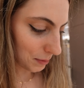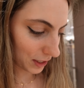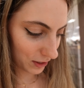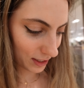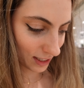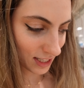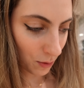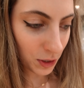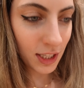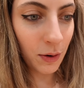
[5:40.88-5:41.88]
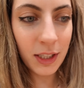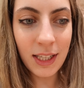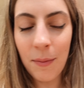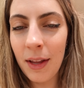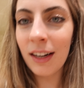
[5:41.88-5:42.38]
my goodness, I wish there was
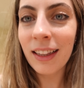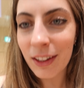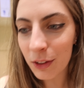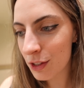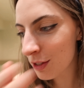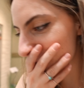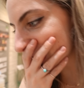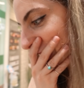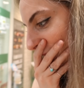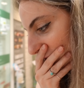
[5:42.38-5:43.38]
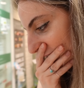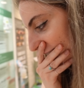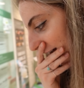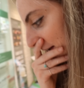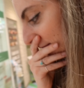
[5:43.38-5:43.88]
some that are a little
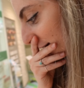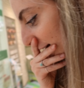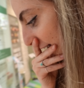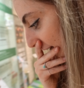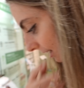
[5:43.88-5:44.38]
cheaper, but